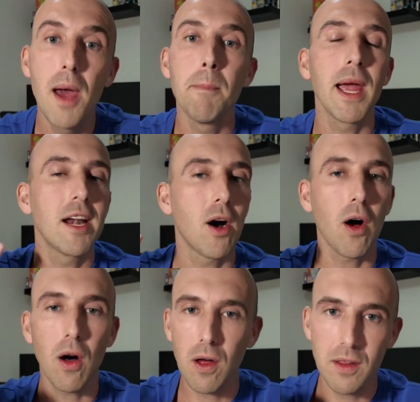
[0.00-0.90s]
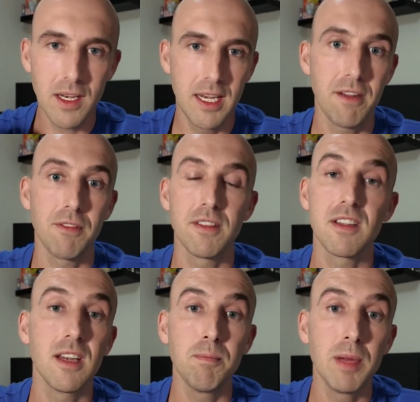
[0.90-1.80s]
made all the difference
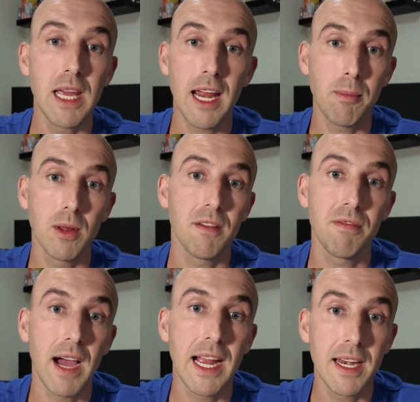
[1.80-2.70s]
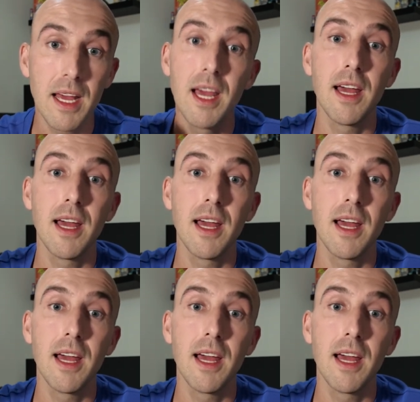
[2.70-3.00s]
in being able to find